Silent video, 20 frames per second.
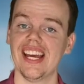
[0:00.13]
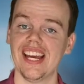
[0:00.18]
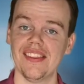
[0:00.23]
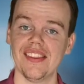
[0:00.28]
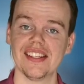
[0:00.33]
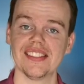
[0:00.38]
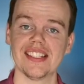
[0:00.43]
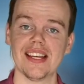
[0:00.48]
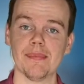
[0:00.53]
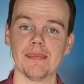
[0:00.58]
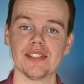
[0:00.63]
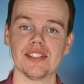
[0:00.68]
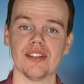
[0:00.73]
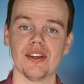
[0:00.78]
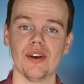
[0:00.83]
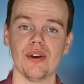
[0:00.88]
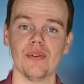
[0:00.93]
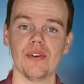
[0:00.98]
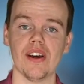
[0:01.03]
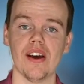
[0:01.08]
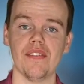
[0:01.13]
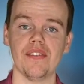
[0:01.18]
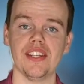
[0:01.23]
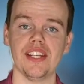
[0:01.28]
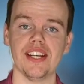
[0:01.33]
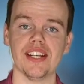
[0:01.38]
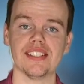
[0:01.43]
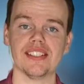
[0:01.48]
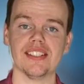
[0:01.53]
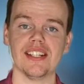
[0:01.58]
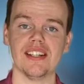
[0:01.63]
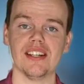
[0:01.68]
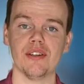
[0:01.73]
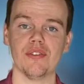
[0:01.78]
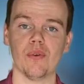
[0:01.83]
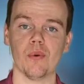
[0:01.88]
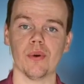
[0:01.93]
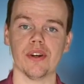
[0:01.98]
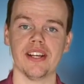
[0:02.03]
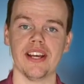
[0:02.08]
In this episode of the Extended
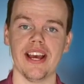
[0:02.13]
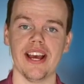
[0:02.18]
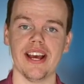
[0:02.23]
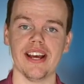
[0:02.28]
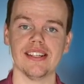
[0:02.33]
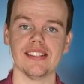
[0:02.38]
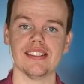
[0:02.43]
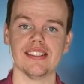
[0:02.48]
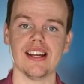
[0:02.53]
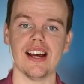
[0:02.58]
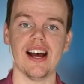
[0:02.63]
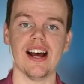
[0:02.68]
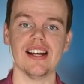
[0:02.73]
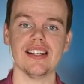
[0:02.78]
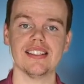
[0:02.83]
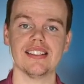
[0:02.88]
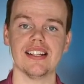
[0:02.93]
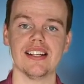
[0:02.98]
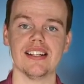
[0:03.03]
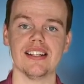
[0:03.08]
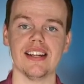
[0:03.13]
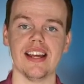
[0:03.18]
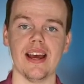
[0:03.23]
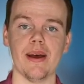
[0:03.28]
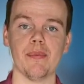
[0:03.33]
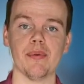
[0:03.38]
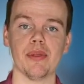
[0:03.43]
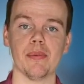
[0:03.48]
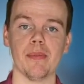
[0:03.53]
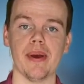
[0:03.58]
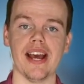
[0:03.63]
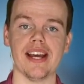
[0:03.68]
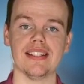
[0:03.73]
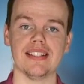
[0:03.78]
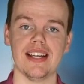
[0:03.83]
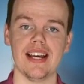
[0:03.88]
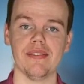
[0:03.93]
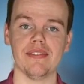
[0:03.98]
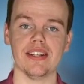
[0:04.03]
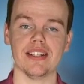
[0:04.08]
Forecast, I sit down with Matt
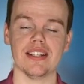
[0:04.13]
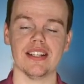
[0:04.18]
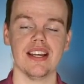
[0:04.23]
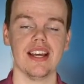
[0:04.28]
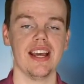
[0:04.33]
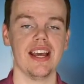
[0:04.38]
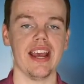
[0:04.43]
Devitt,